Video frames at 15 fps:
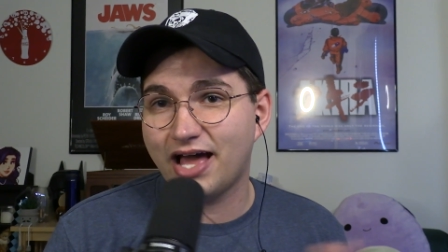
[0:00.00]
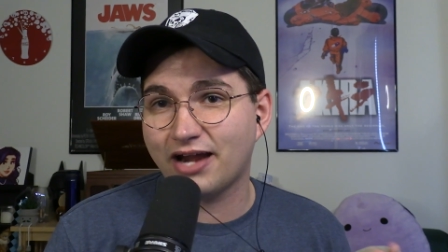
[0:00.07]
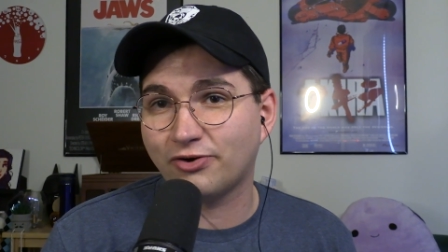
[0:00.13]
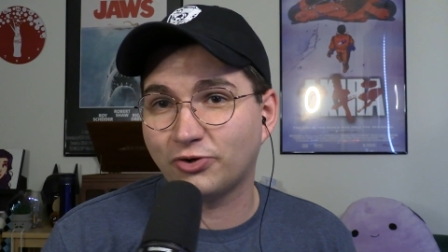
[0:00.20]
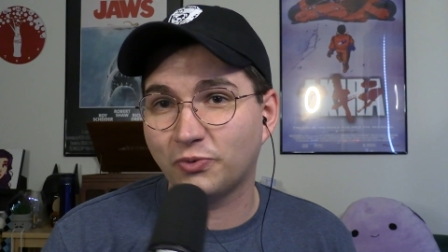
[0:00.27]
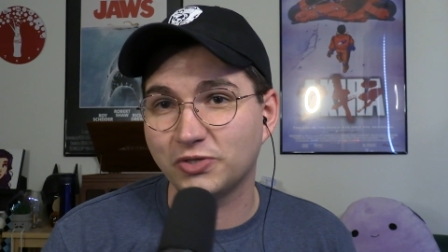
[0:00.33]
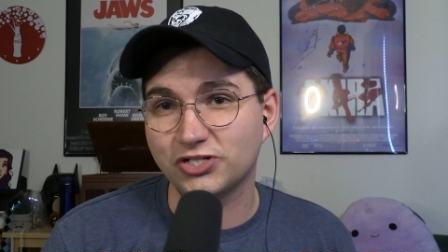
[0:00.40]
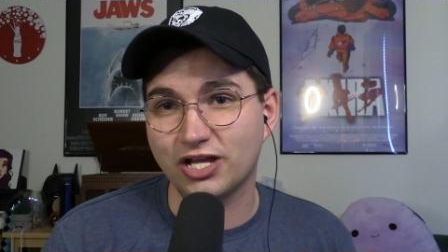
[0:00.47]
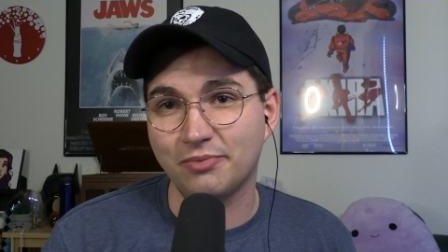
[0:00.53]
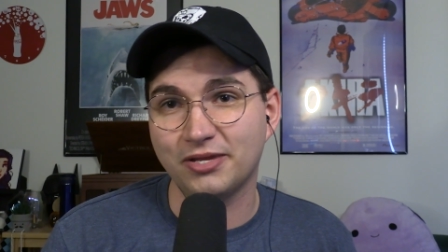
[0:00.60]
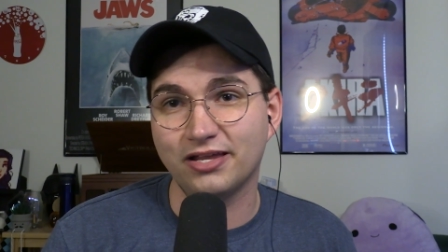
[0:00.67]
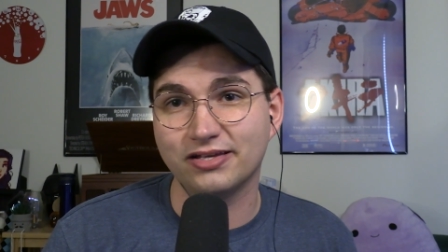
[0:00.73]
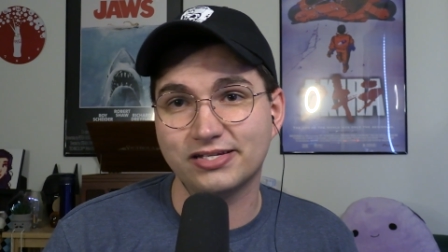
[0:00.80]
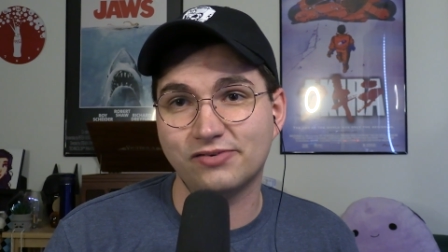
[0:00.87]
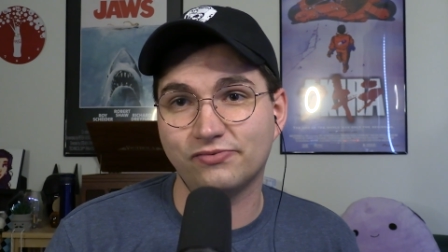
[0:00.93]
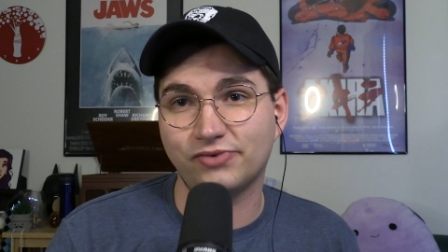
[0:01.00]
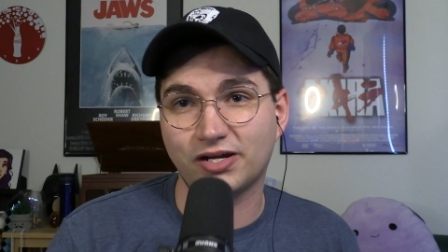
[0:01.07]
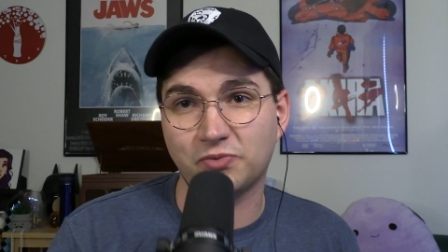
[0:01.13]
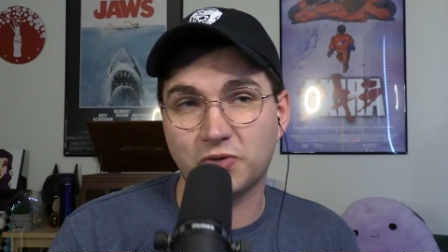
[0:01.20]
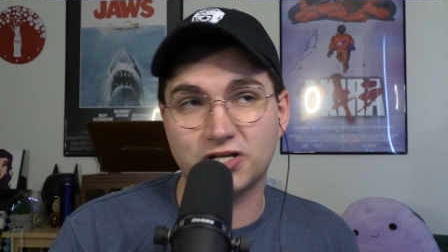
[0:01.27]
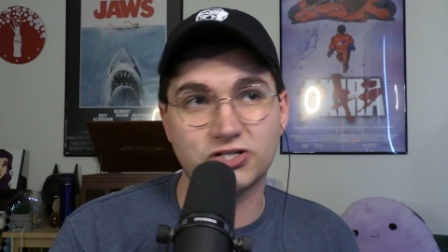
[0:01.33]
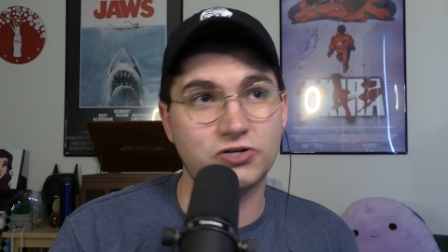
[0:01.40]
I don't know what Jamie does. I don't
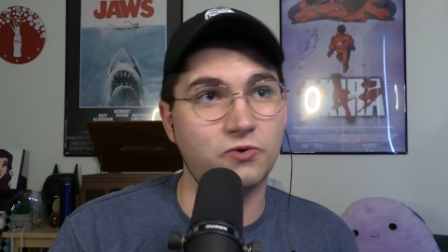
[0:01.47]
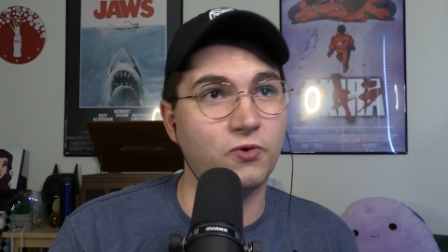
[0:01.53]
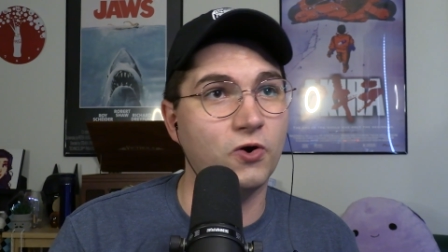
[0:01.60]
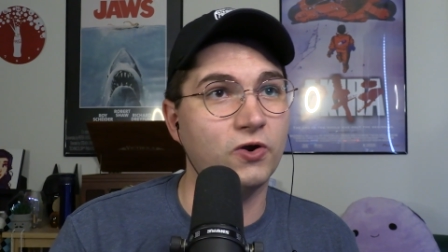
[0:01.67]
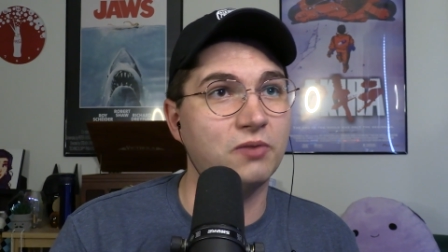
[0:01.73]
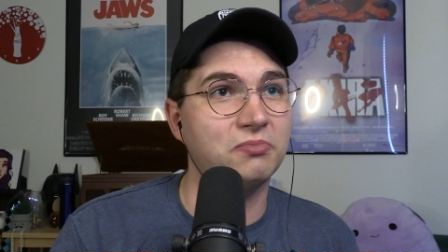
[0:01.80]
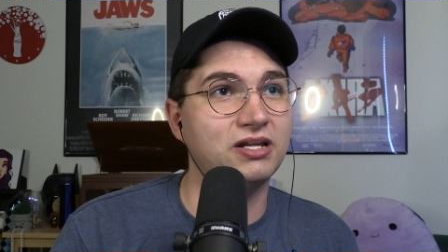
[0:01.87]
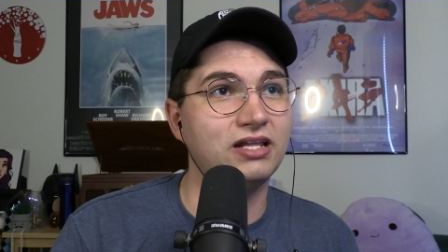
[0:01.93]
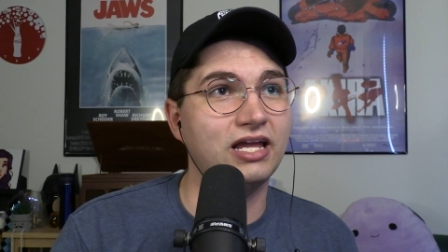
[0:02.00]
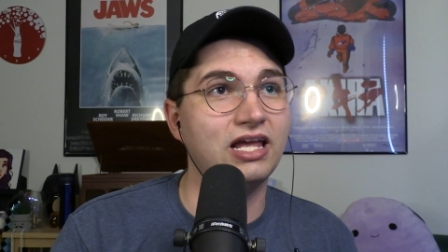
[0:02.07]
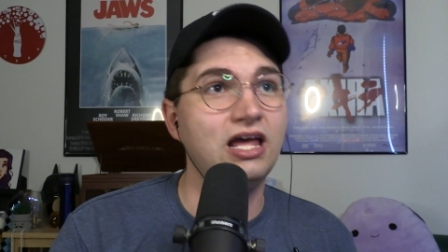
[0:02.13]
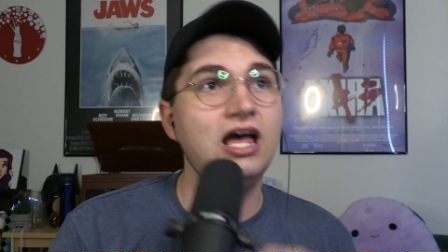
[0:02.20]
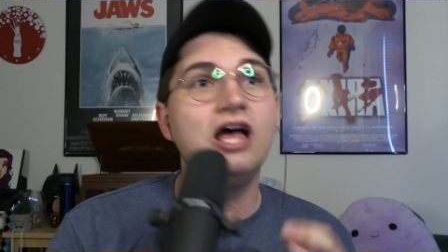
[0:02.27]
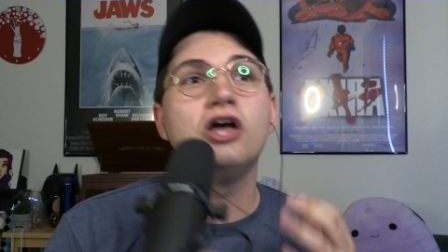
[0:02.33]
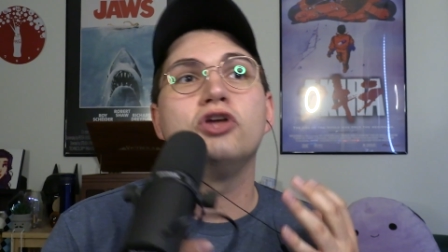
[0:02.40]
fucking watch Joe Rogan, but like